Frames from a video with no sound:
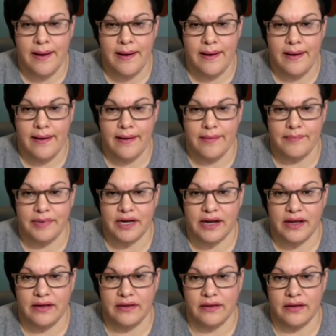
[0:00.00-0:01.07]
But
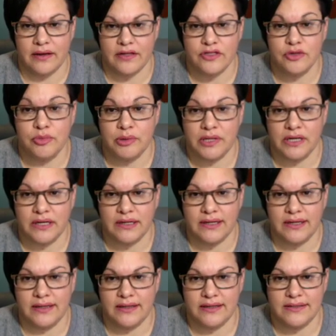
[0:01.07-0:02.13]
I do plan on
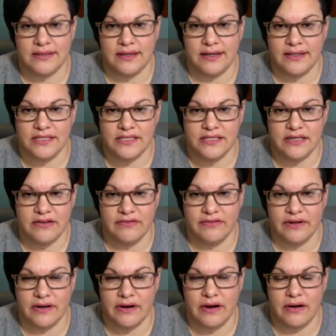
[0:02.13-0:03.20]
getting that done. I just need to
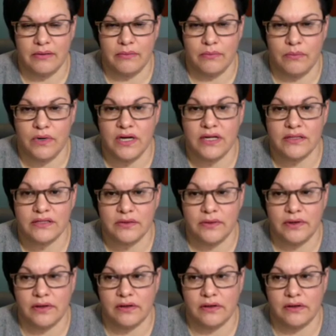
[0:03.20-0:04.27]
figure out what is
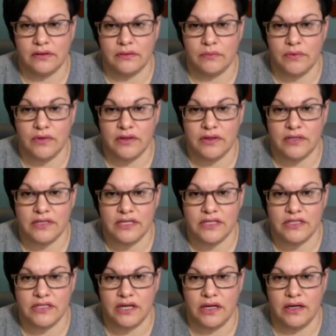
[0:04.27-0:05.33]
going on with the
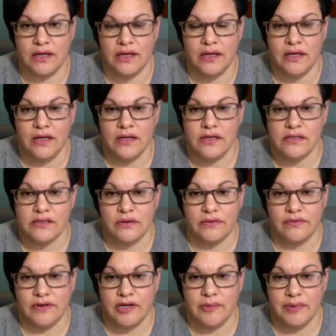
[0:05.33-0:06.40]
tension. So if
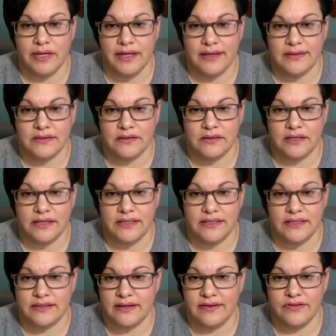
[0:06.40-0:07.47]
anybody has good
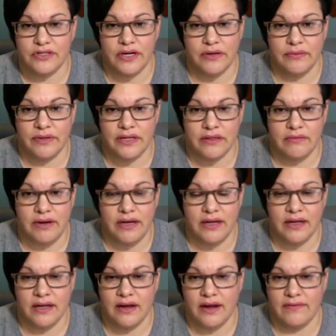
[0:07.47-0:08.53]
ideas, I've tried rethreading
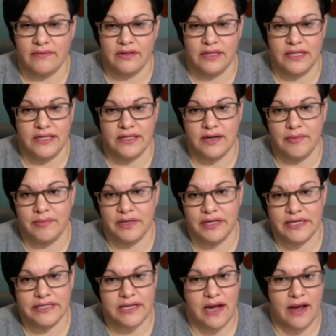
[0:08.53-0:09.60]
it. I've cleaned it a
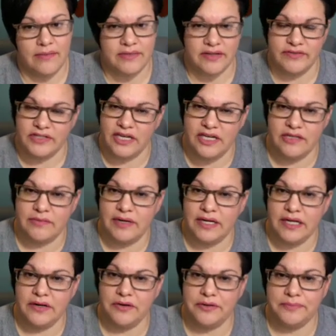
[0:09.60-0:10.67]
million times. I've changed my
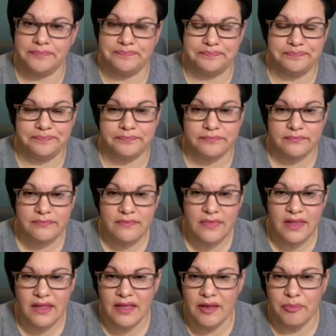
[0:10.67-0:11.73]
needle.
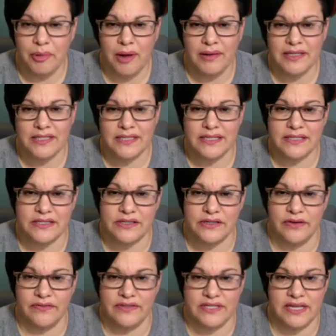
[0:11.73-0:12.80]
It probably just needs a
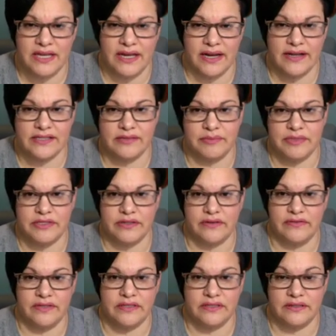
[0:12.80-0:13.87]
servicing. It hasn't been
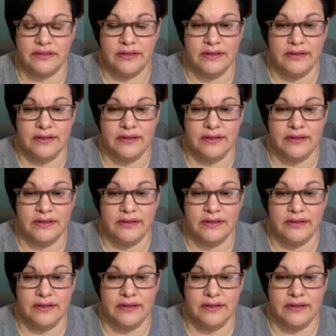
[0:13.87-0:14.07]
serviced